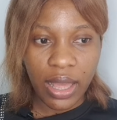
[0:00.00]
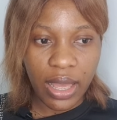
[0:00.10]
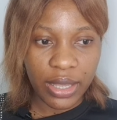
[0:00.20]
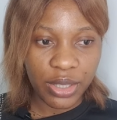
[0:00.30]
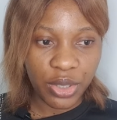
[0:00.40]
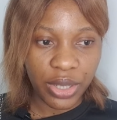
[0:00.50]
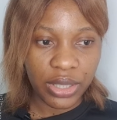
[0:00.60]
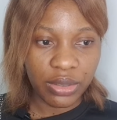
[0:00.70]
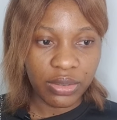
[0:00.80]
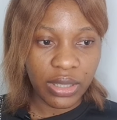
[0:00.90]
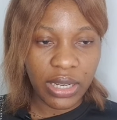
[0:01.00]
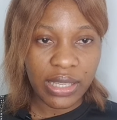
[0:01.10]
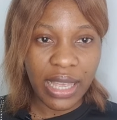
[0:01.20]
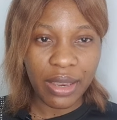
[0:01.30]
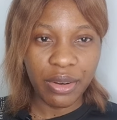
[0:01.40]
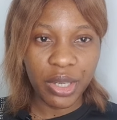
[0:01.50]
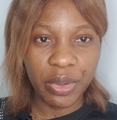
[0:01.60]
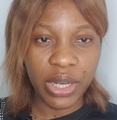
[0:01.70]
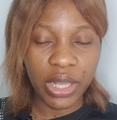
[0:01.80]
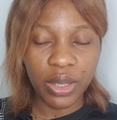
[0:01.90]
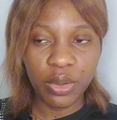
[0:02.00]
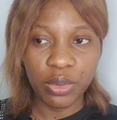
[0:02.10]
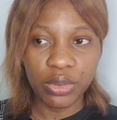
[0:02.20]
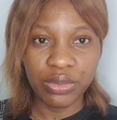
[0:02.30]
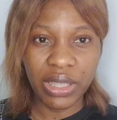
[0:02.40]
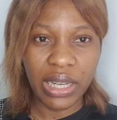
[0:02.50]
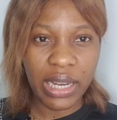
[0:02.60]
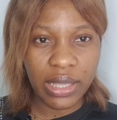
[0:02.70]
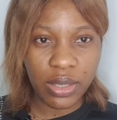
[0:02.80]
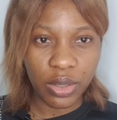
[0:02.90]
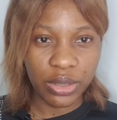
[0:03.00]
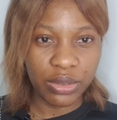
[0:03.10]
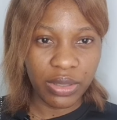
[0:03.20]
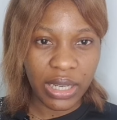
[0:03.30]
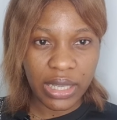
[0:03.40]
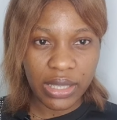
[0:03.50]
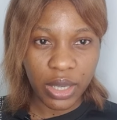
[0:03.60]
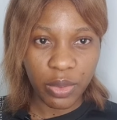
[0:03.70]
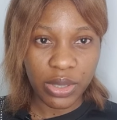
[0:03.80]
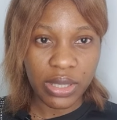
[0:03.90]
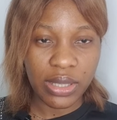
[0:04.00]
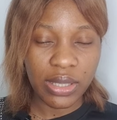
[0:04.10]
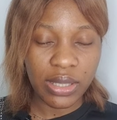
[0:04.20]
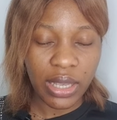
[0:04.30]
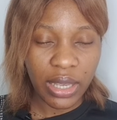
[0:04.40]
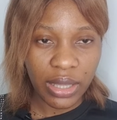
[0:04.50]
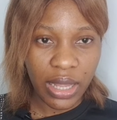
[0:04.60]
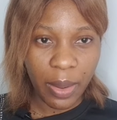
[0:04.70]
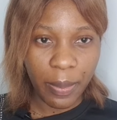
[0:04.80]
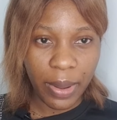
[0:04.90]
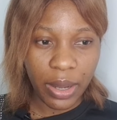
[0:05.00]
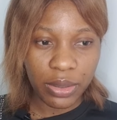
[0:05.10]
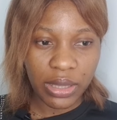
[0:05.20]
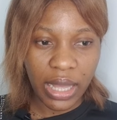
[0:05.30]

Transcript: enjoyed the lyrics. I really could relate on the lyrics he was singing about.